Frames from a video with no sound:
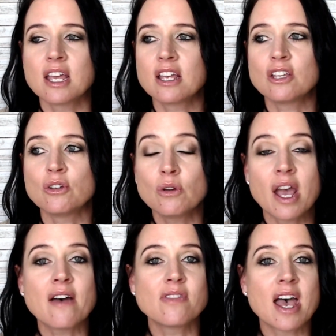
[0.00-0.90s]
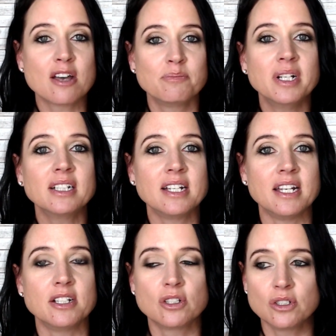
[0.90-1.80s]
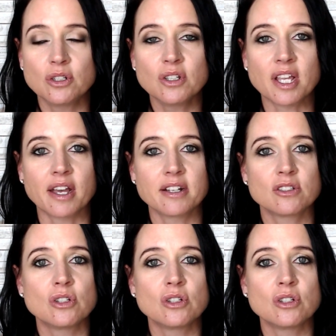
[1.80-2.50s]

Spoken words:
that you have that ability to do that,